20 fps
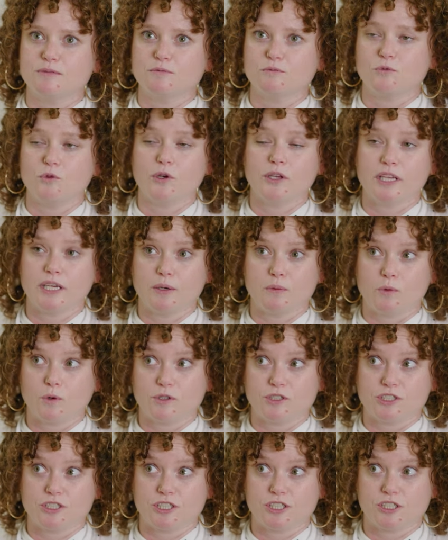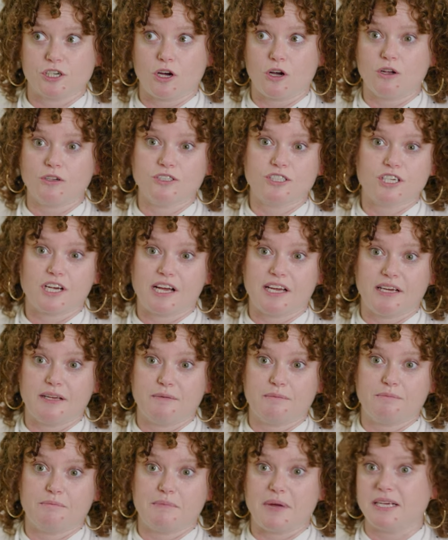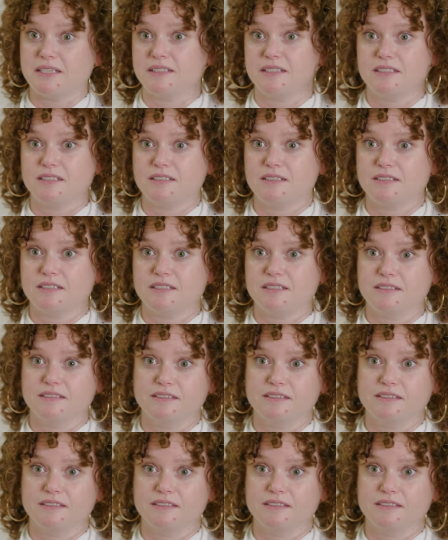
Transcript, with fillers: Really, we're just all giant messes.